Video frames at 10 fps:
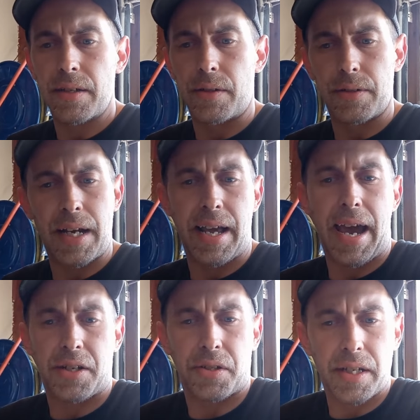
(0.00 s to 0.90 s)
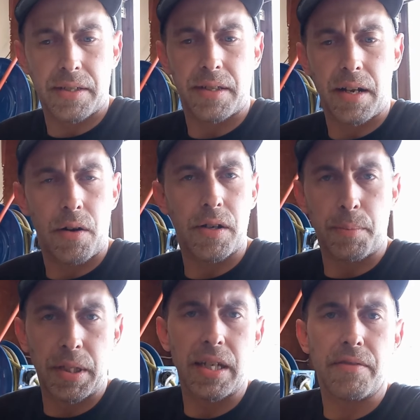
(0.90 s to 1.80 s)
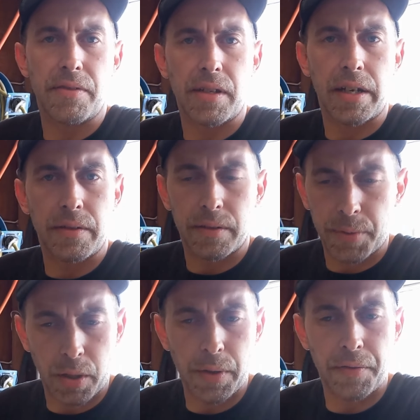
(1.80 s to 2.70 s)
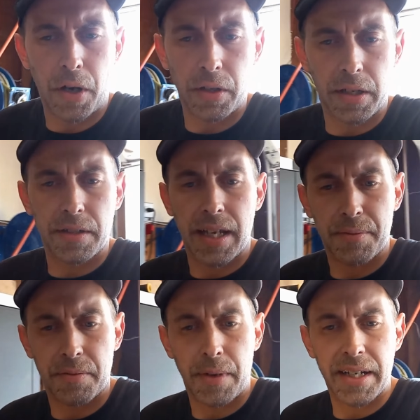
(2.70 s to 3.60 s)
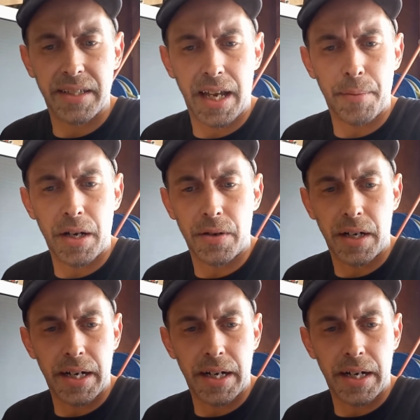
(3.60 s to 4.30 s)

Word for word: Well, not actually, it's not hard to believe, you know. I'm sure we've all learned tips from Mike Sabo.